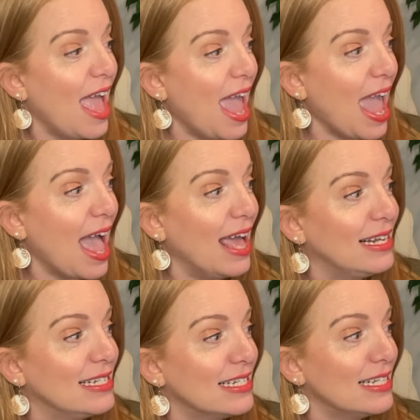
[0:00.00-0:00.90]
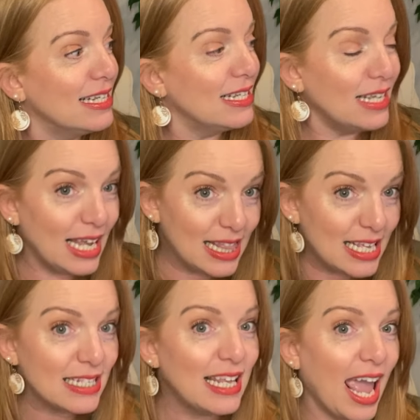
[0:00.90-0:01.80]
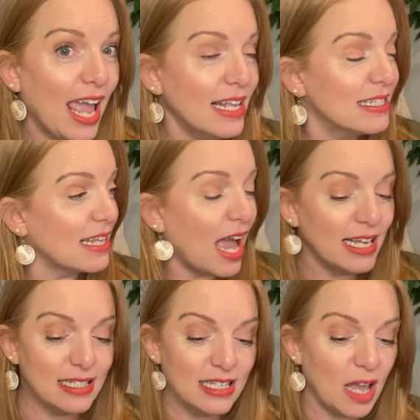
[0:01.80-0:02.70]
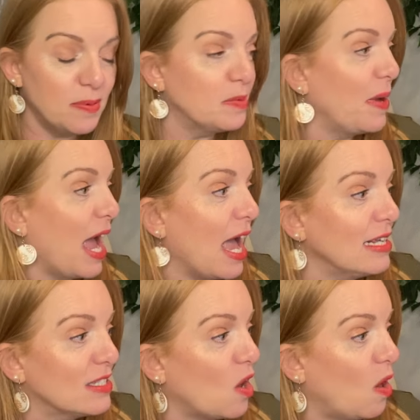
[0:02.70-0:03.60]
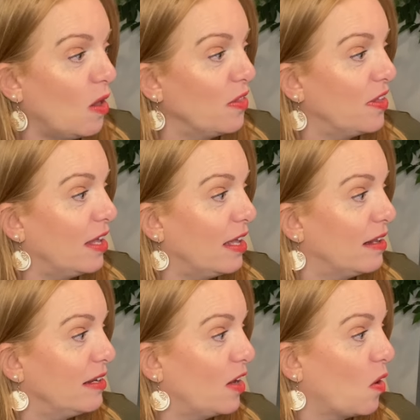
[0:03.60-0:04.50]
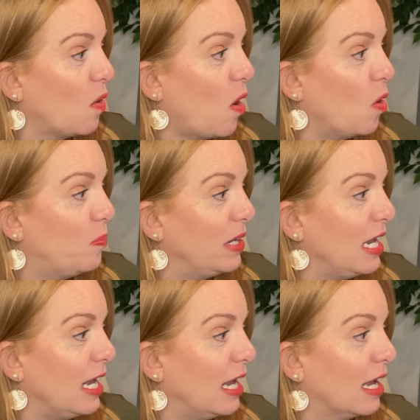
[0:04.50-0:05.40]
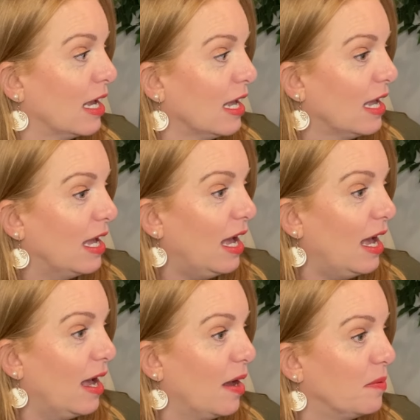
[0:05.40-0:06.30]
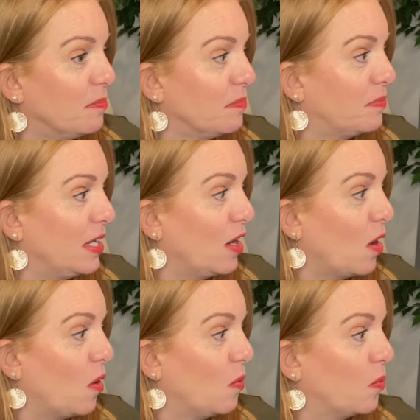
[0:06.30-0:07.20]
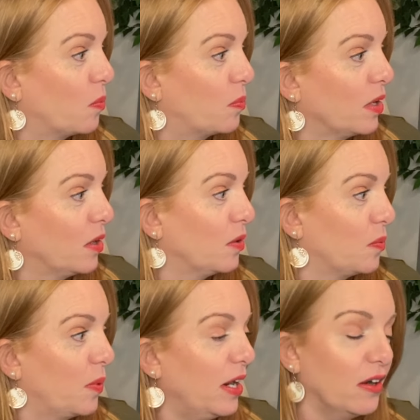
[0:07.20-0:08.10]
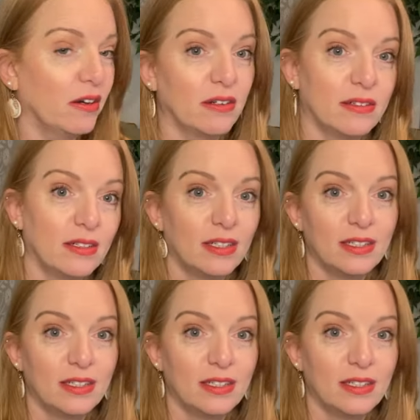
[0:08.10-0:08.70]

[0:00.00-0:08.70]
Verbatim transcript: And in this case, I skipped past all the, you know, opening um, you know, we're